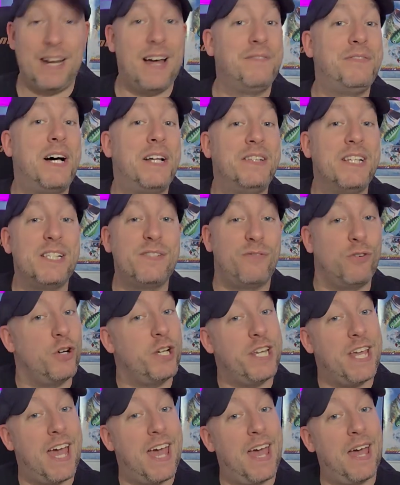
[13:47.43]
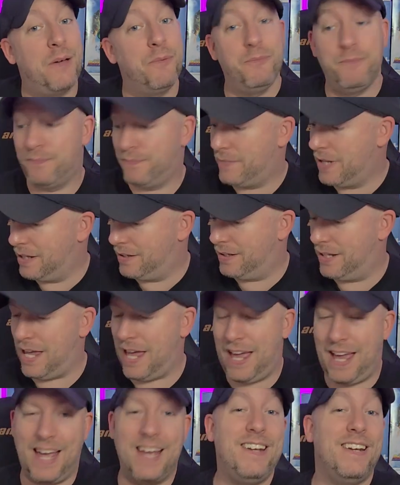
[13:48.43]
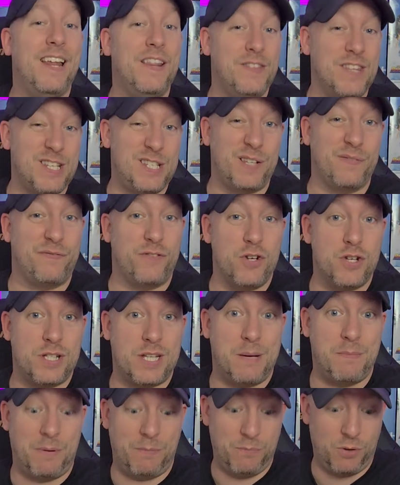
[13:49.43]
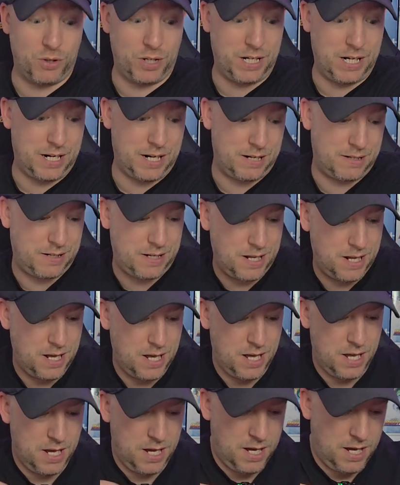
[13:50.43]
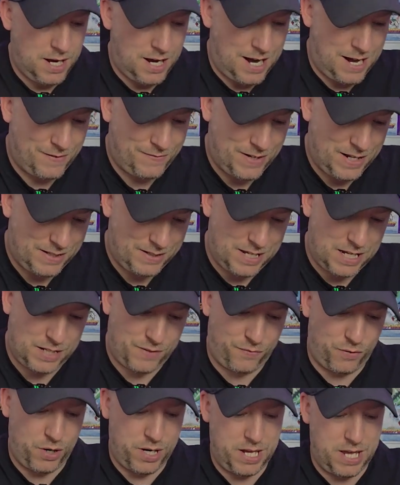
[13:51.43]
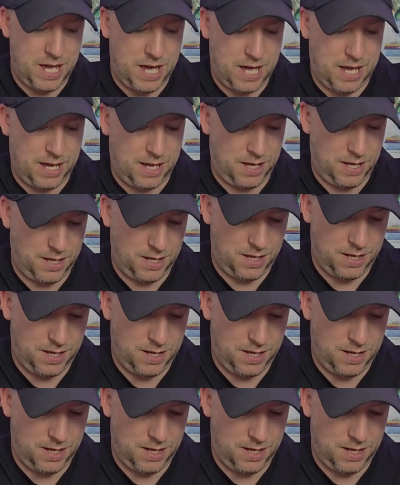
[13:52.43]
And I've had this for a year. and this is the first time I'm looking at it. I've had this for a year.